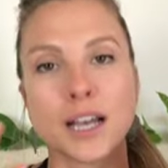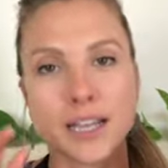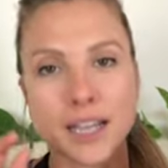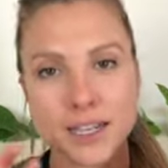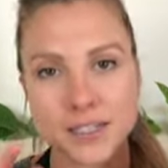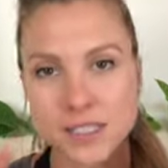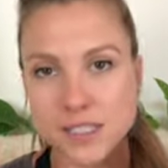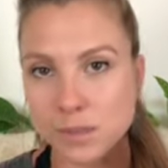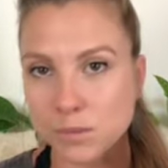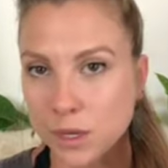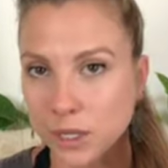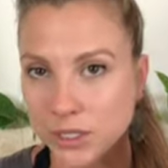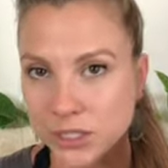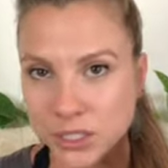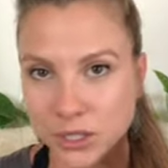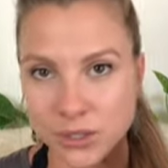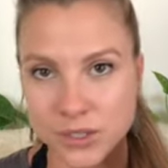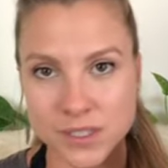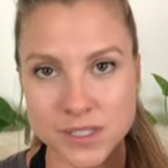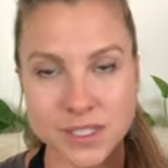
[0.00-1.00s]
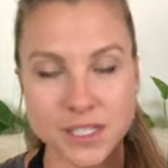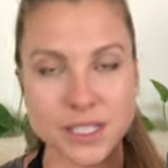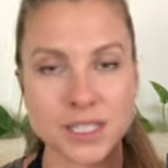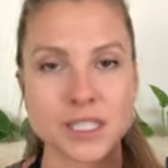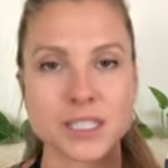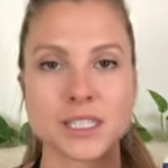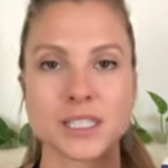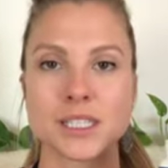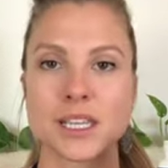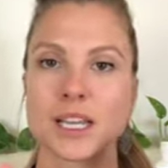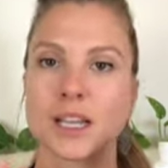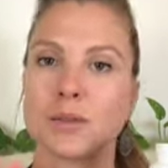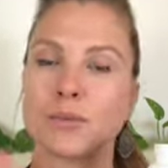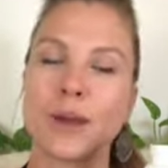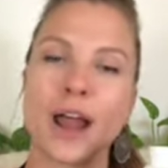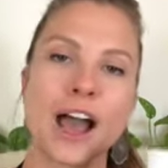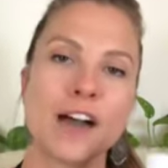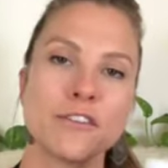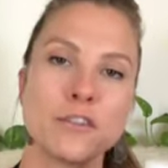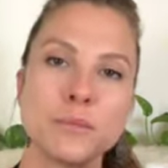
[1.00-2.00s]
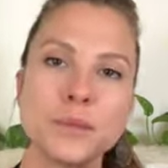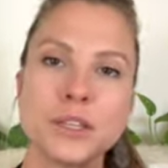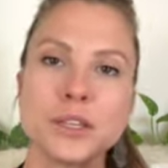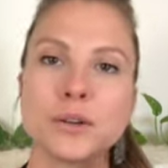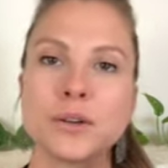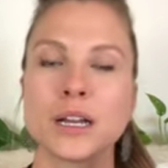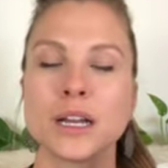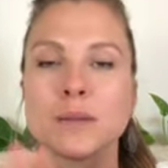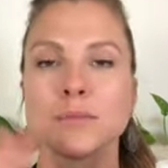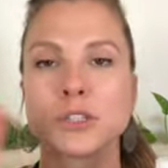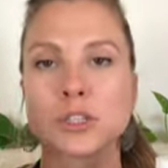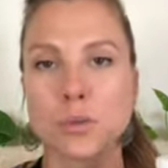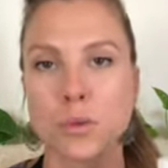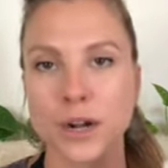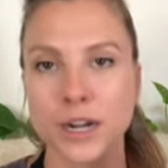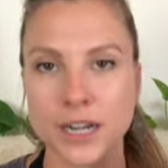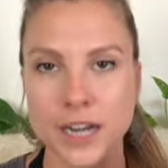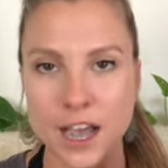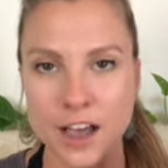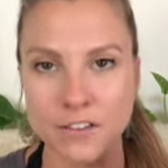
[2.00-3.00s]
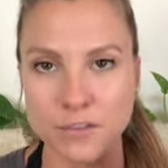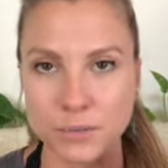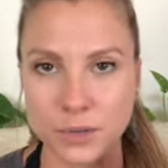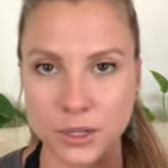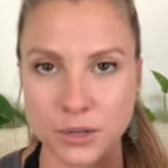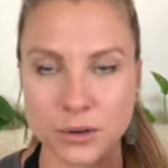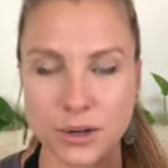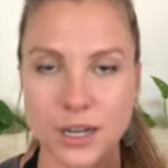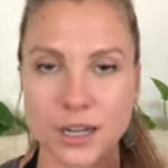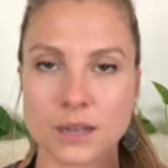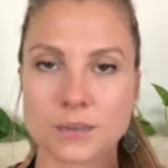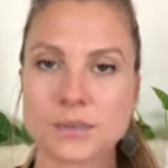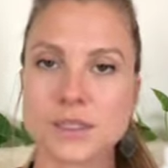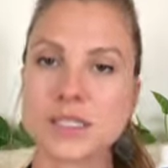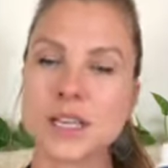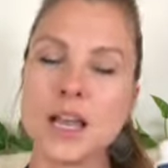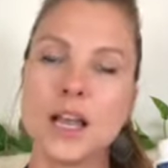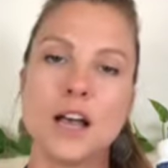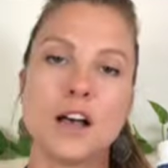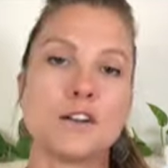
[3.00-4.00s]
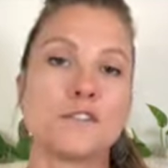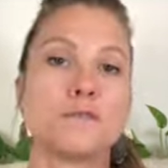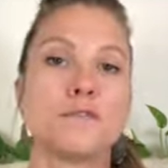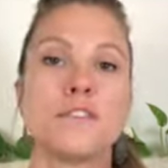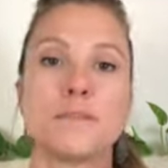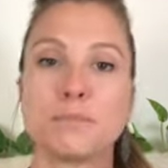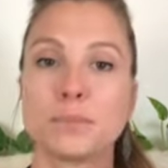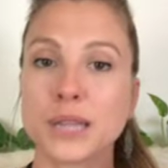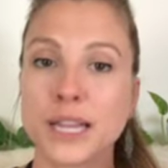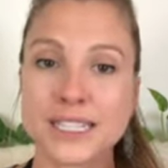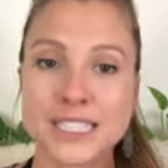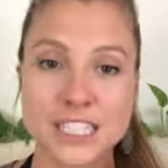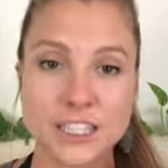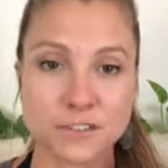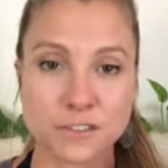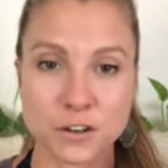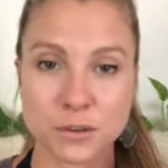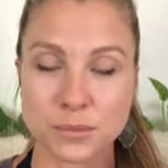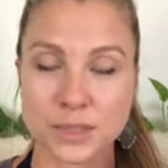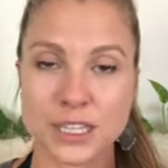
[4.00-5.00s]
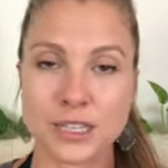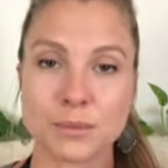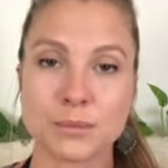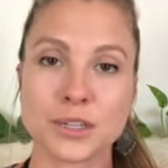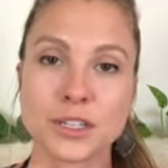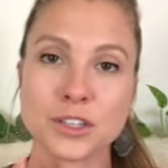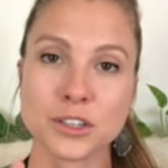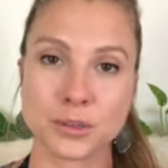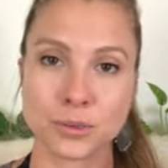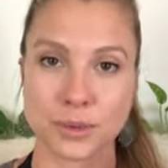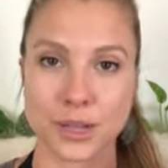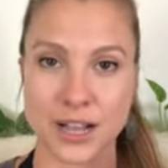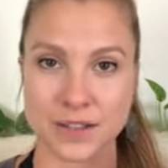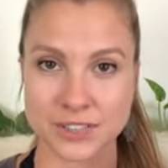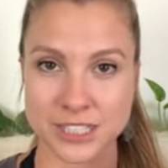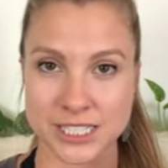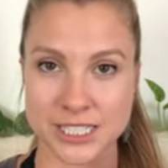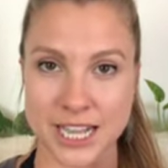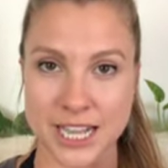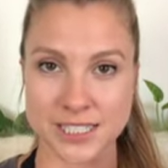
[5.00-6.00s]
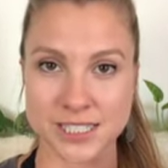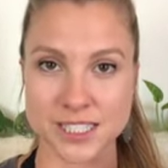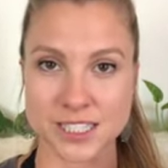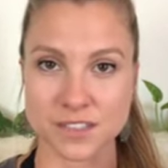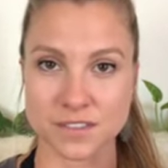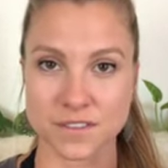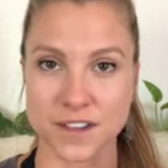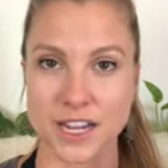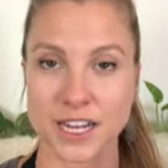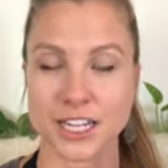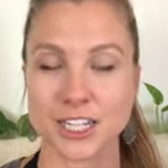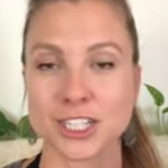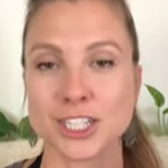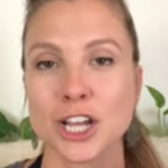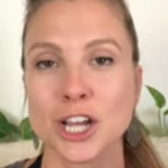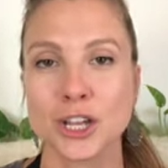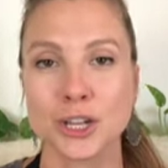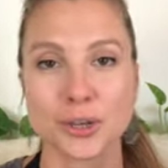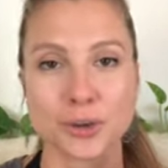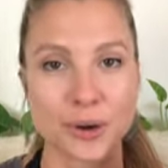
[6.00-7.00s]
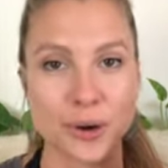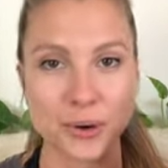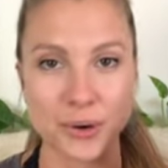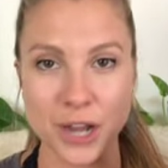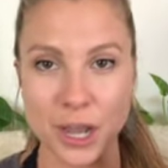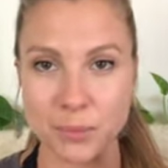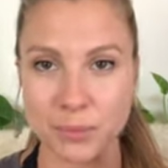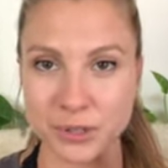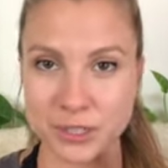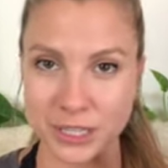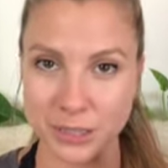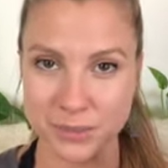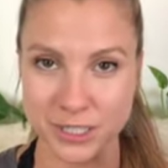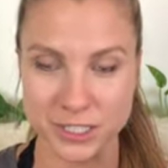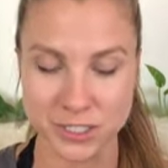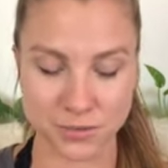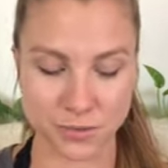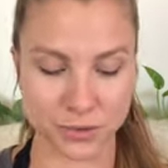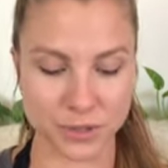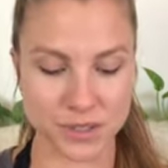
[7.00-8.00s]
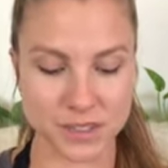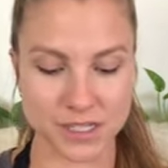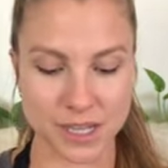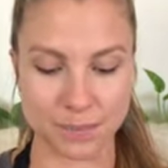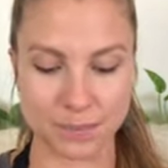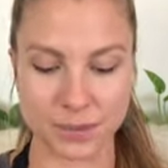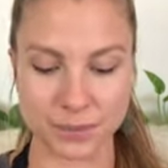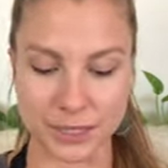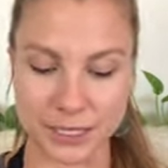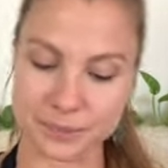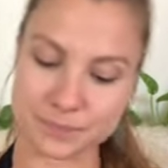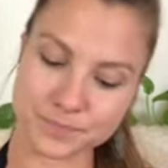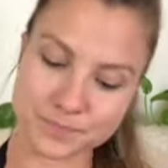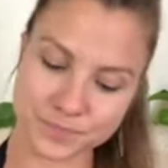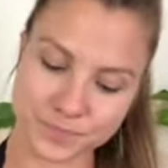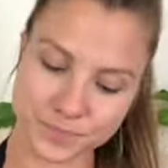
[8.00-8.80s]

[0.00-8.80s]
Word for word: again, small doses, like half a milligram to one and a half milligrams plenty for me, but you will have to test to find your own upper limits for the supplement.